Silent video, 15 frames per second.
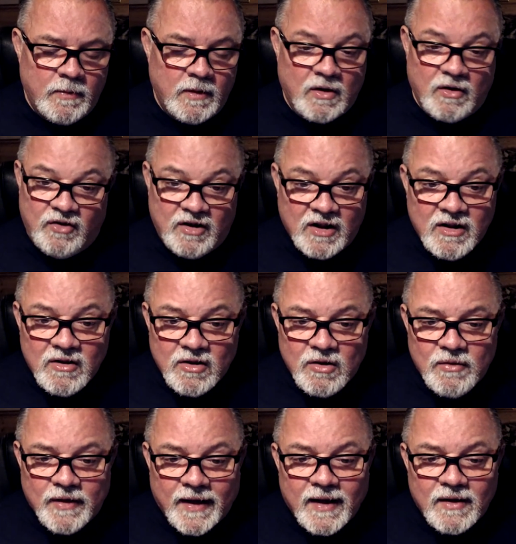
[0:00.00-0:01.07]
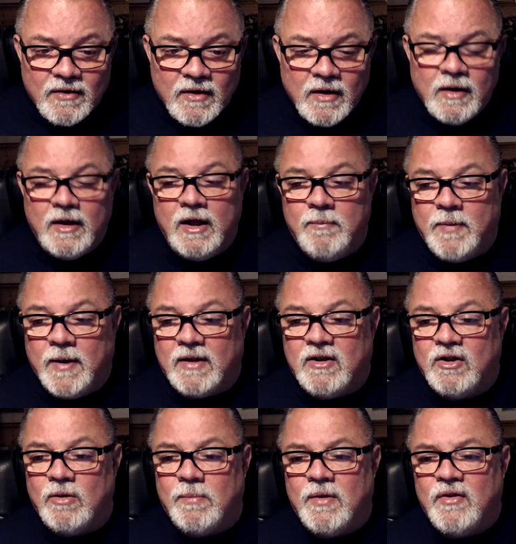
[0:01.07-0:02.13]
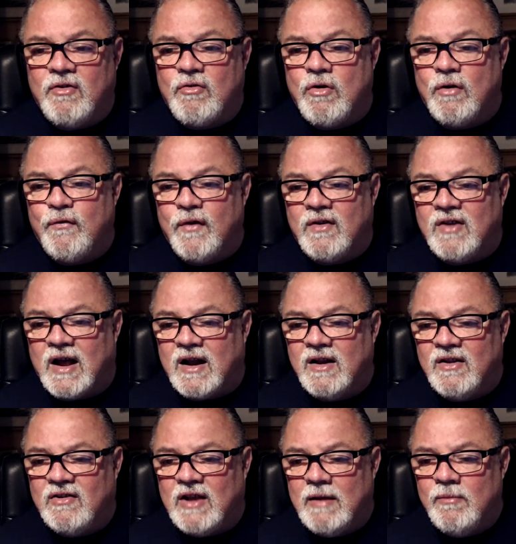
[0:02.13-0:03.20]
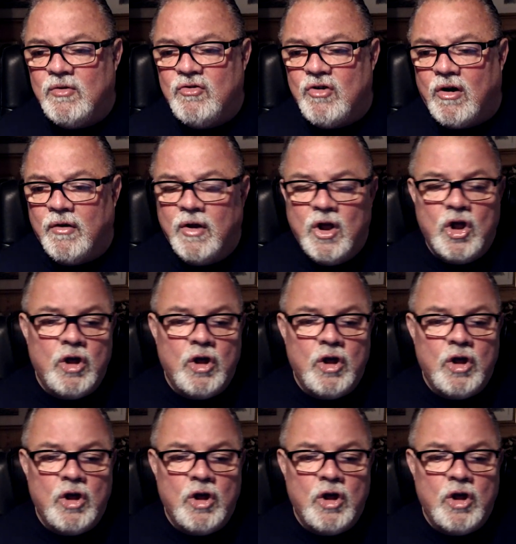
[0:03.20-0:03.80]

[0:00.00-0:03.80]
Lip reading: Because he didn't do that. He picked it up by the scruff, exactly the same as John.